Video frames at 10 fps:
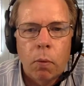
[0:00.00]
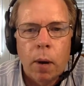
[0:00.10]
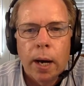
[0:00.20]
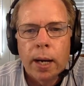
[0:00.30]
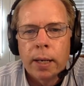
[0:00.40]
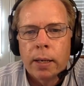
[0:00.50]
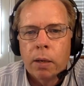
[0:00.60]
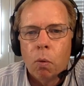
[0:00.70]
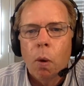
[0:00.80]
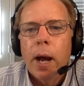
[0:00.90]
Why
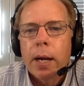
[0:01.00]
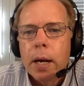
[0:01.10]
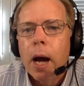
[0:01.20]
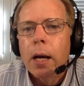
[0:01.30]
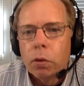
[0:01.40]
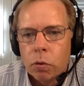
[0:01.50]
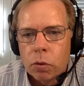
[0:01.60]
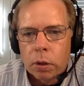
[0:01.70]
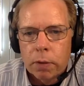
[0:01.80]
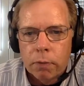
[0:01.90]
not
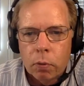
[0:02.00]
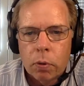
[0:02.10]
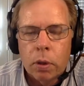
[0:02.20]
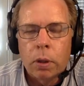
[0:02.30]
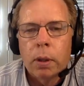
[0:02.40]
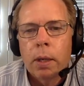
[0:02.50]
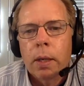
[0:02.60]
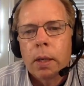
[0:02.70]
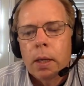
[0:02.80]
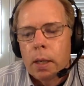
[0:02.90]
use a different word?
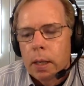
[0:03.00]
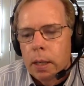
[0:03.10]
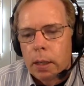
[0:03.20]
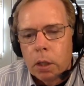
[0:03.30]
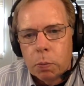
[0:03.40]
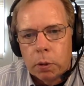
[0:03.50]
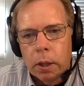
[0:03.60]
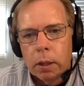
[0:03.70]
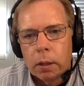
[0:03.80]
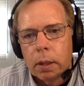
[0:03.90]
In this
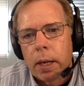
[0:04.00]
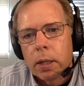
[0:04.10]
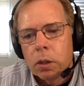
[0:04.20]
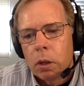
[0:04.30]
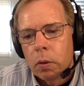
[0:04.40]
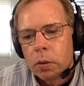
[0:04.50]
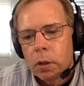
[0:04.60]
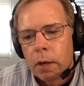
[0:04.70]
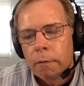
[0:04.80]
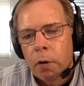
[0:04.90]
particular case, though,
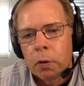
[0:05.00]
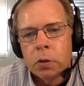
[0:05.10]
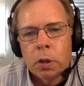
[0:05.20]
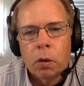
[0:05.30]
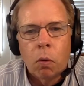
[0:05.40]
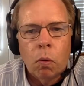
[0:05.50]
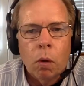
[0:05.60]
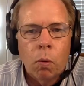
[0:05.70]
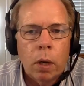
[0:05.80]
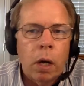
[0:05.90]
instead of focusing on
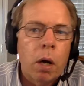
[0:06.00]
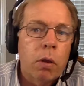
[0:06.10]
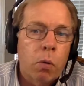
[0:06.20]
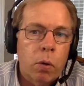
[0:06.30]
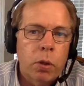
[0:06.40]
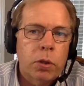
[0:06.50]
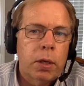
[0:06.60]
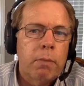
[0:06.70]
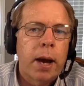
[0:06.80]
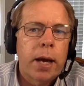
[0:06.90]
what other words
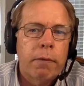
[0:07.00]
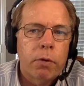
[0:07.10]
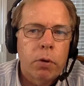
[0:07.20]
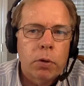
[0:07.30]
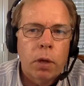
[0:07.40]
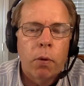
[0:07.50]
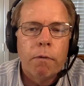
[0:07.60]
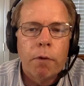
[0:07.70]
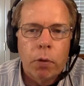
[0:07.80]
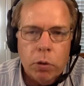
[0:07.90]
he might have used, I want
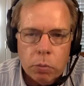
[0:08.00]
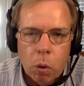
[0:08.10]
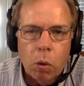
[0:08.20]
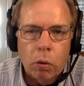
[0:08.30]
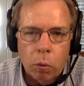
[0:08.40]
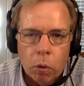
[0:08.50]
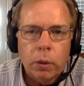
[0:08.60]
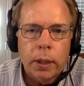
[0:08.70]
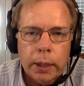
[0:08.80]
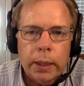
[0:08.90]
to focus more on the
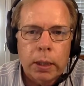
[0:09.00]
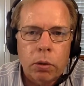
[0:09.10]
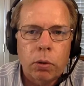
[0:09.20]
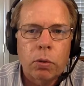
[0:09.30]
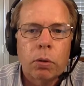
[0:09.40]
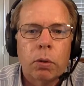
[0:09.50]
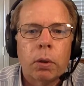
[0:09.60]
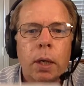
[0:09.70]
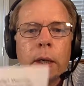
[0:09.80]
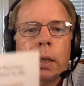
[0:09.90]
word that he did use,
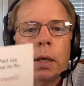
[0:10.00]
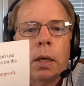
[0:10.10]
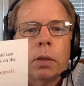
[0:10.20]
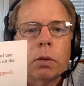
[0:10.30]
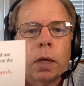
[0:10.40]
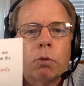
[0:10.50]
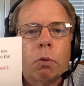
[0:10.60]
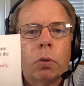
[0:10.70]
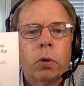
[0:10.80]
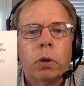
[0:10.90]
okay? So that's
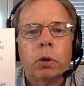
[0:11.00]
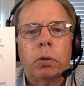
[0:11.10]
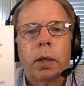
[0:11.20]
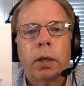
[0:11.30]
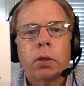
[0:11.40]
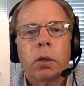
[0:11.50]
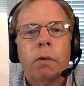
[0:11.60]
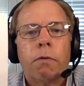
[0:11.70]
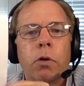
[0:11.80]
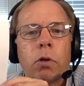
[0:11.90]
what we're going to do now. So
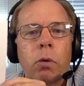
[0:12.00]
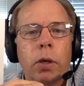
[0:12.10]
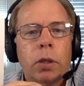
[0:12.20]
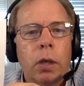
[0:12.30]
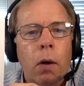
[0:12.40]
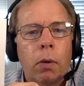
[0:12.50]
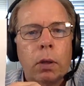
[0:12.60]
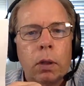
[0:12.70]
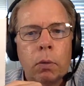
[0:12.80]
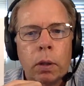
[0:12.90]
the first question I want to
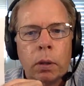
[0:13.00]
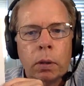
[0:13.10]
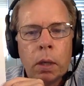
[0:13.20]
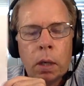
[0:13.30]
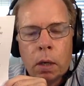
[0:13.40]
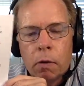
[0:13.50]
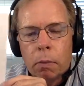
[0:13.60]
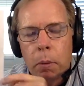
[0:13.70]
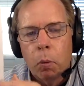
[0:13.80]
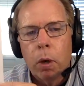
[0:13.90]
deal with,
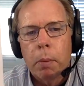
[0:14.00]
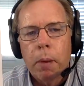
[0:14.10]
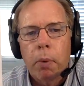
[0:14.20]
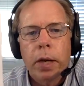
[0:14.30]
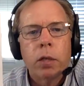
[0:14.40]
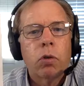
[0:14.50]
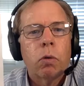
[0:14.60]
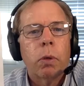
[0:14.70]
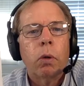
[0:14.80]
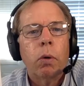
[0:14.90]
remember one of my
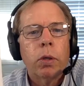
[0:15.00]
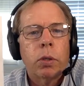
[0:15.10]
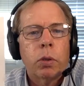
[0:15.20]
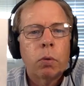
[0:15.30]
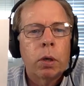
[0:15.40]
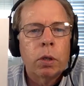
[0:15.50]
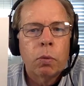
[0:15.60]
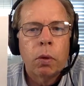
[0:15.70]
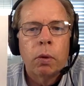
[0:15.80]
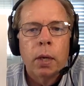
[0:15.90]
brainstorming questions was,
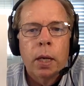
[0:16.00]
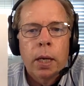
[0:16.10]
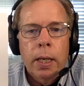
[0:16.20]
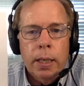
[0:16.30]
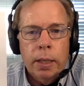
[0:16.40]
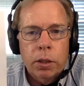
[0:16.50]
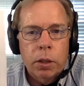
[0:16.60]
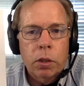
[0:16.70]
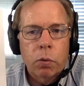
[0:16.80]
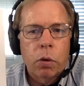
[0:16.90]
well, is
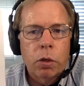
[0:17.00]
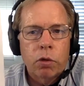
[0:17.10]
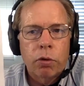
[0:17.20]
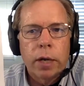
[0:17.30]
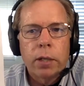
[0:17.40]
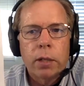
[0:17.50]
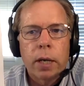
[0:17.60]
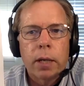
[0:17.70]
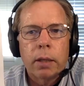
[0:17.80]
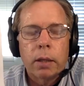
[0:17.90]
this word
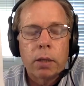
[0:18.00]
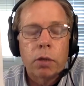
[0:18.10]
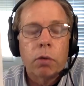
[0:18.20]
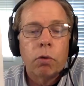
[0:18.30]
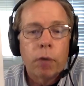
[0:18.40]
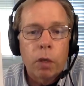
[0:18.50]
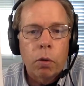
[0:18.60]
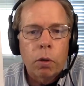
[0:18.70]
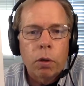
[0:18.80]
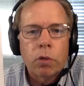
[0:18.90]
translated, is the Greek
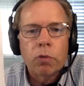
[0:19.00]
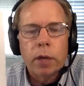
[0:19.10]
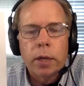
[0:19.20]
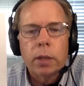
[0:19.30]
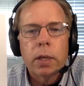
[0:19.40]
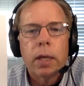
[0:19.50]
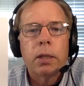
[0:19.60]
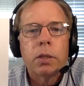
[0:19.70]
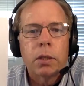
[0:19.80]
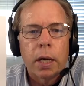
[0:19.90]
word translated
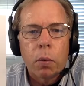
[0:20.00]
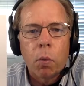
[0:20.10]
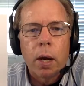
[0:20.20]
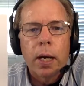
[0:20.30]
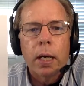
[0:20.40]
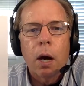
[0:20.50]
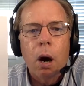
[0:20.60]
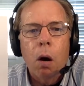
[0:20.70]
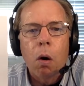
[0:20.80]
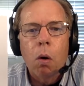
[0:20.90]
the same way in
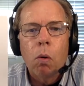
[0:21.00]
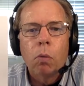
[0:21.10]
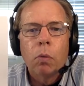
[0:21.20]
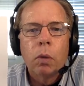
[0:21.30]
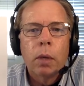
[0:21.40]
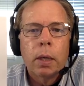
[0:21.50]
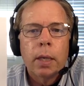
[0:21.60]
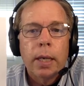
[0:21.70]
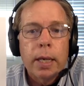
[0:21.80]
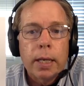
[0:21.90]
all
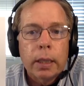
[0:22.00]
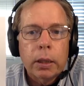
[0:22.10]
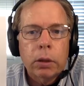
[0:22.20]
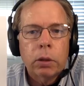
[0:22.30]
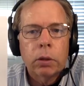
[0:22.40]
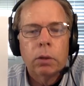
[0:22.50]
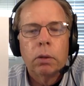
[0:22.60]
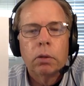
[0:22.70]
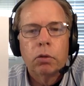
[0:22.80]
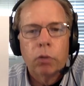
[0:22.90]
English
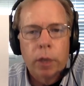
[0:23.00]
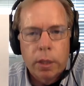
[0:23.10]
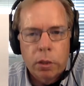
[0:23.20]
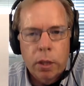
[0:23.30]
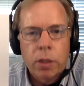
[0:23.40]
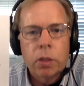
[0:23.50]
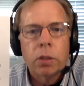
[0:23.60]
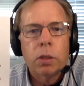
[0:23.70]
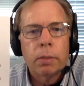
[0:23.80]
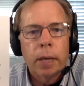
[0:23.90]
translations
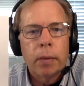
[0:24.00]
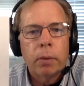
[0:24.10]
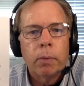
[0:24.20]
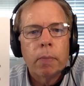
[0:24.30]
of the Bible?